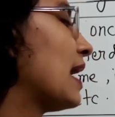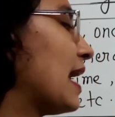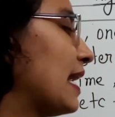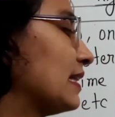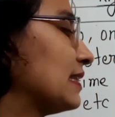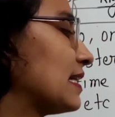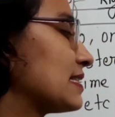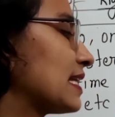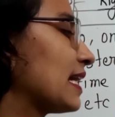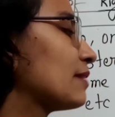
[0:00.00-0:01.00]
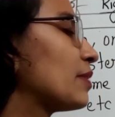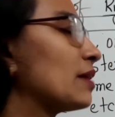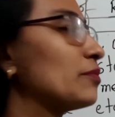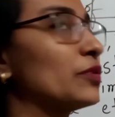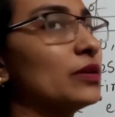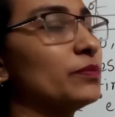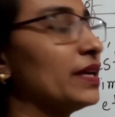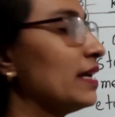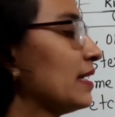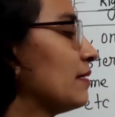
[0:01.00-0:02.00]
and the second verb will
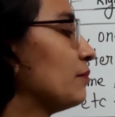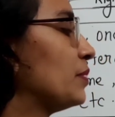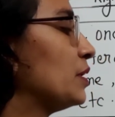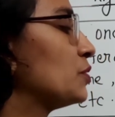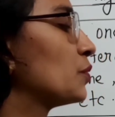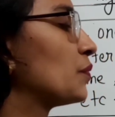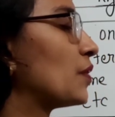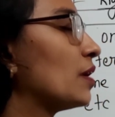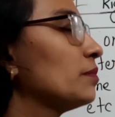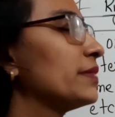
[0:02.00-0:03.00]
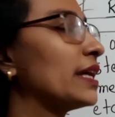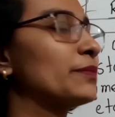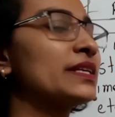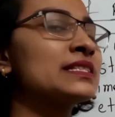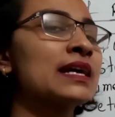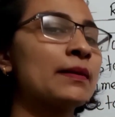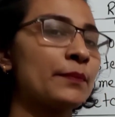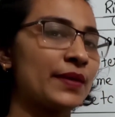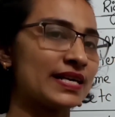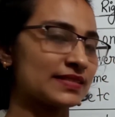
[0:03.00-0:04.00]
be V2 form, that means
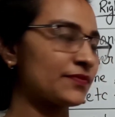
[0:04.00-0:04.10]
past